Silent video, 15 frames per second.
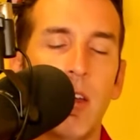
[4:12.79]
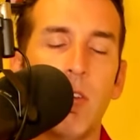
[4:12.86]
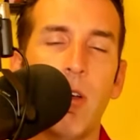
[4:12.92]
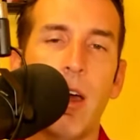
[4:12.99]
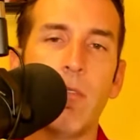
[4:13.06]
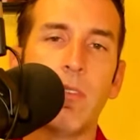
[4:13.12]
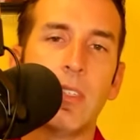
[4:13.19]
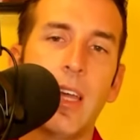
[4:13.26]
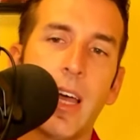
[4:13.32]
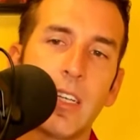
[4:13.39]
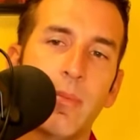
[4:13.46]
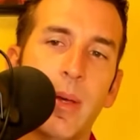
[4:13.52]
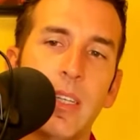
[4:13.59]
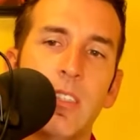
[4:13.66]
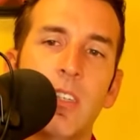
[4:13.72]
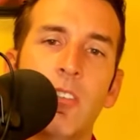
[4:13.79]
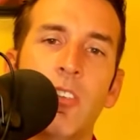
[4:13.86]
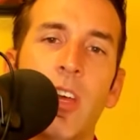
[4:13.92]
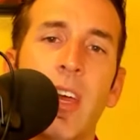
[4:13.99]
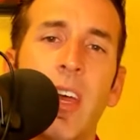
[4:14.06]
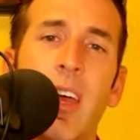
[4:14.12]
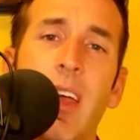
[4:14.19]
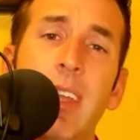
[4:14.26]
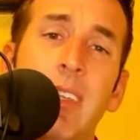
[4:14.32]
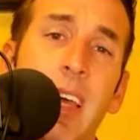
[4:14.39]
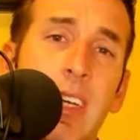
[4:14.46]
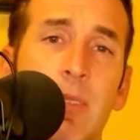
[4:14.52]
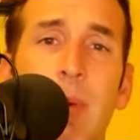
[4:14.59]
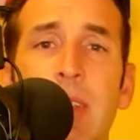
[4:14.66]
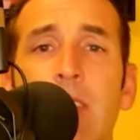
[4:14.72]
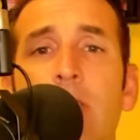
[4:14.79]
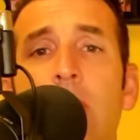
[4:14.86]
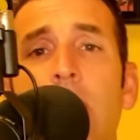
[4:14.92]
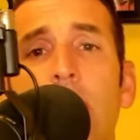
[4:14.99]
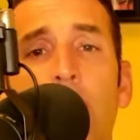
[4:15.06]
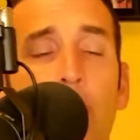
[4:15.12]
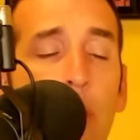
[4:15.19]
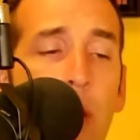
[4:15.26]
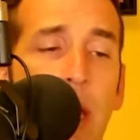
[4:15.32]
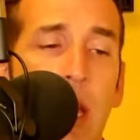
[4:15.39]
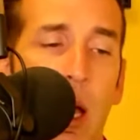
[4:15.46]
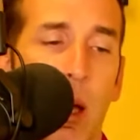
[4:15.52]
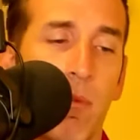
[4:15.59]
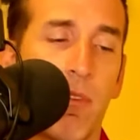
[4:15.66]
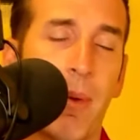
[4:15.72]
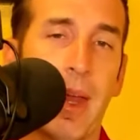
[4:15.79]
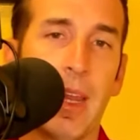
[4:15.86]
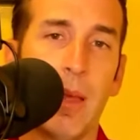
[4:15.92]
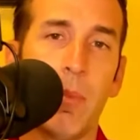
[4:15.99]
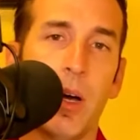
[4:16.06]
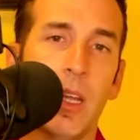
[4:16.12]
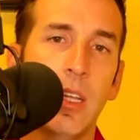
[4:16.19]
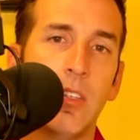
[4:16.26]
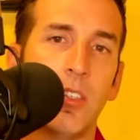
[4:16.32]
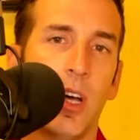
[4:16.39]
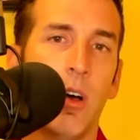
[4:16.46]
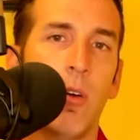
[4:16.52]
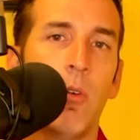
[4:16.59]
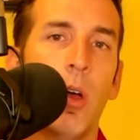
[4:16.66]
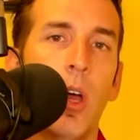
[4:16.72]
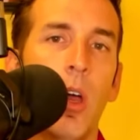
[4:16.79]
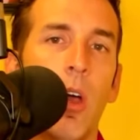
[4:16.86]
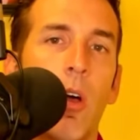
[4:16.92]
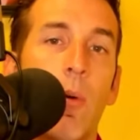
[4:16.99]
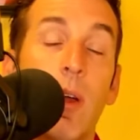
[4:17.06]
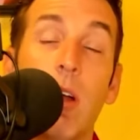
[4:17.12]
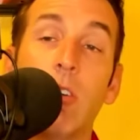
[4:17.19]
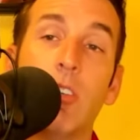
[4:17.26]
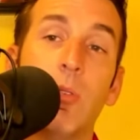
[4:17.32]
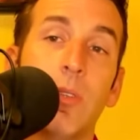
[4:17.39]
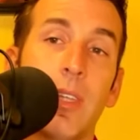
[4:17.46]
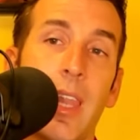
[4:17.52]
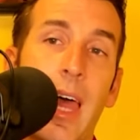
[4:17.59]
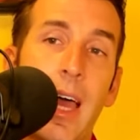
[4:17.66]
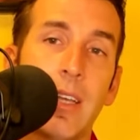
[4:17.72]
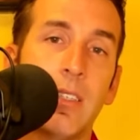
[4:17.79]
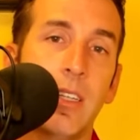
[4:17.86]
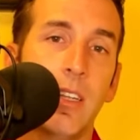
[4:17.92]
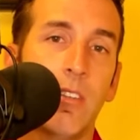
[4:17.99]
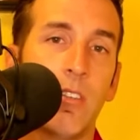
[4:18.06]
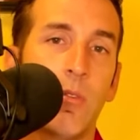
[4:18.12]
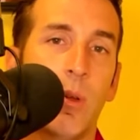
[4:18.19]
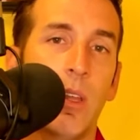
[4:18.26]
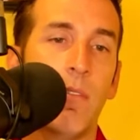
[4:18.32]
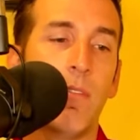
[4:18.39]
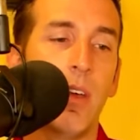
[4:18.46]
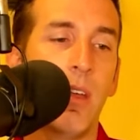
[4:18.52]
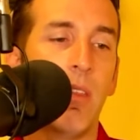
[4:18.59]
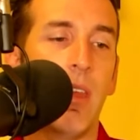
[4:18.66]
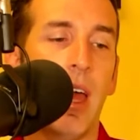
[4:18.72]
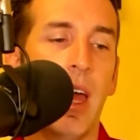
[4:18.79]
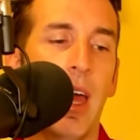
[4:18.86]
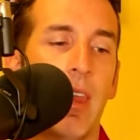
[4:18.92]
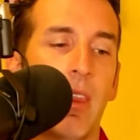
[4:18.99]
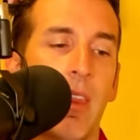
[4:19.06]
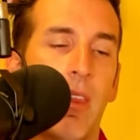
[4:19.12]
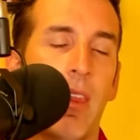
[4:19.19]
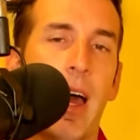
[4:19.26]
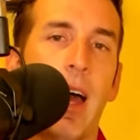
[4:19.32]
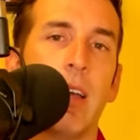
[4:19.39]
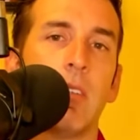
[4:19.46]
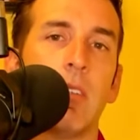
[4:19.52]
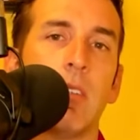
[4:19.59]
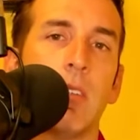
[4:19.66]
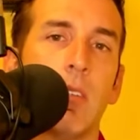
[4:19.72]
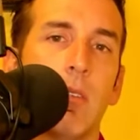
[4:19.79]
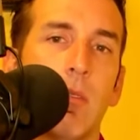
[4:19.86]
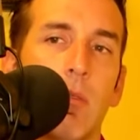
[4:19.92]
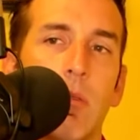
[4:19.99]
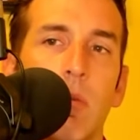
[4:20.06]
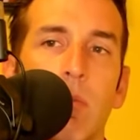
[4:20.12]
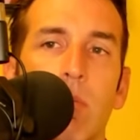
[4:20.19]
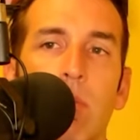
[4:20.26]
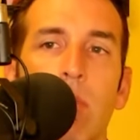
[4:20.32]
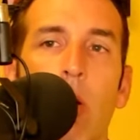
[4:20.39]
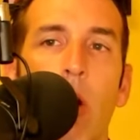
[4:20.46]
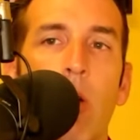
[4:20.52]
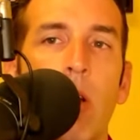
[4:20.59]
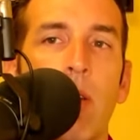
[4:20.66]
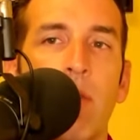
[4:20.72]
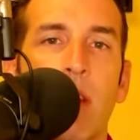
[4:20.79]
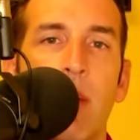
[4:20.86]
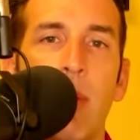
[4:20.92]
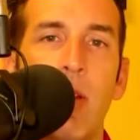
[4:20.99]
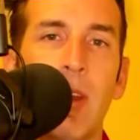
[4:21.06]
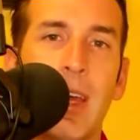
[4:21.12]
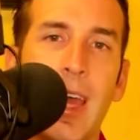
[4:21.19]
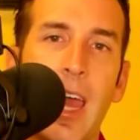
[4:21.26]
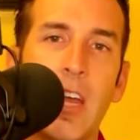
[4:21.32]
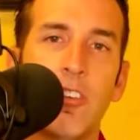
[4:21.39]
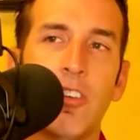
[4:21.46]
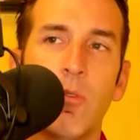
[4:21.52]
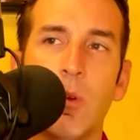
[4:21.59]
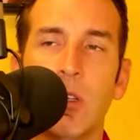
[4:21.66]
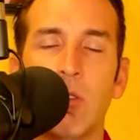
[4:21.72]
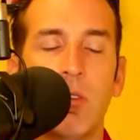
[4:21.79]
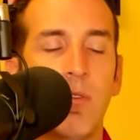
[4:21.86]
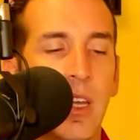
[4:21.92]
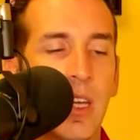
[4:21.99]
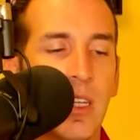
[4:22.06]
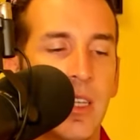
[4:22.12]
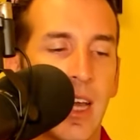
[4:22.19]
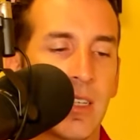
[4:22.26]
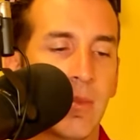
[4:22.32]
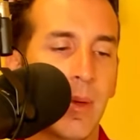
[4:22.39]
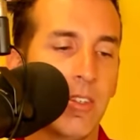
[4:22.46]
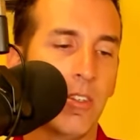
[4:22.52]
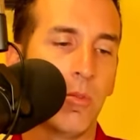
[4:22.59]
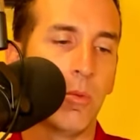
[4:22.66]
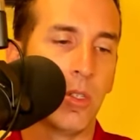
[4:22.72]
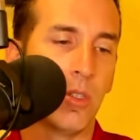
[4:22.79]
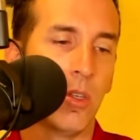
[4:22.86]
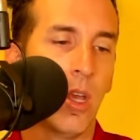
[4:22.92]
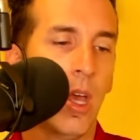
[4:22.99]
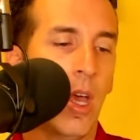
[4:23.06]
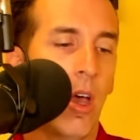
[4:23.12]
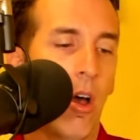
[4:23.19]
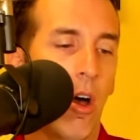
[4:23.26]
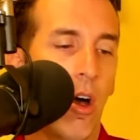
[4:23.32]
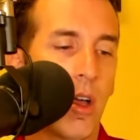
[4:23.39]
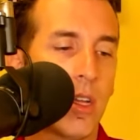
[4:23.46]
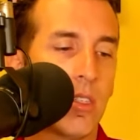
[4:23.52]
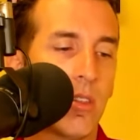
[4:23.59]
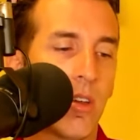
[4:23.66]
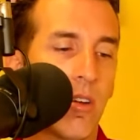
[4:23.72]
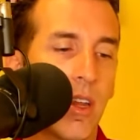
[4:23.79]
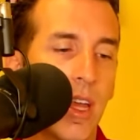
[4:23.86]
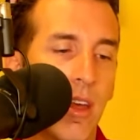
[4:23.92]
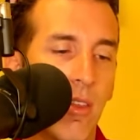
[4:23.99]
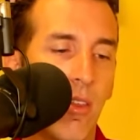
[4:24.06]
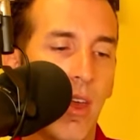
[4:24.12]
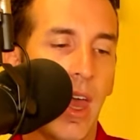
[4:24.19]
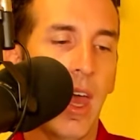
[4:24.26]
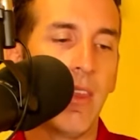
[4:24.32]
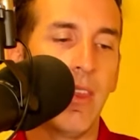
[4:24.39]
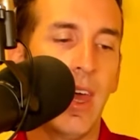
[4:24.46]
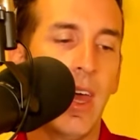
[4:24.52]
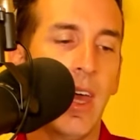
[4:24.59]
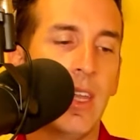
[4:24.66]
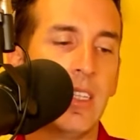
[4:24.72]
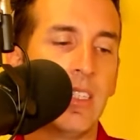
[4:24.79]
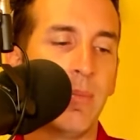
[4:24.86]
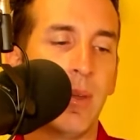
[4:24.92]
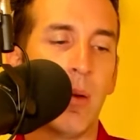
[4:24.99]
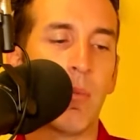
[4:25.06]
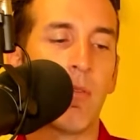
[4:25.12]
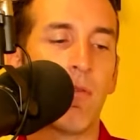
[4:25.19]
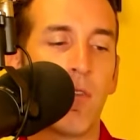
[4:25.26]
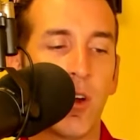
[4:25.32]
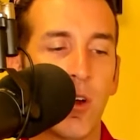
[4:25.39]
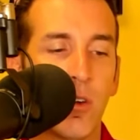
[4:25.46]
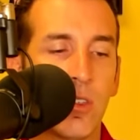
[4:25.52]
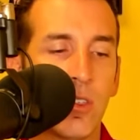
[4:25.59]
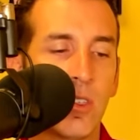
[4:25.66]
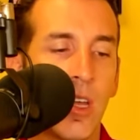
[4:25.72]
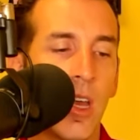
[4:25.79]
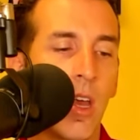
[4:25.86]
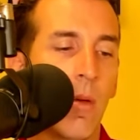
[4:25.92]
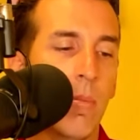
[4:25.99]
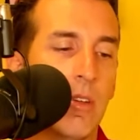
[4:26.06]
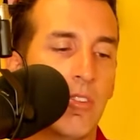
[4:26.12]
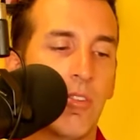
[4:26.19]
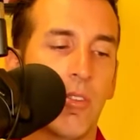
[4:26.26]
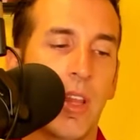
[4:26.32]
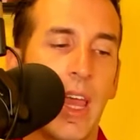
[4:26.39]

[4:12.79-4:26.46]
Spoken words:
You have a text message. That text message could truly come from anybody. So we know she was last seen on the 25th, and the last mode of communication, which was via text message, was August 30th, and then September 1st, Mr.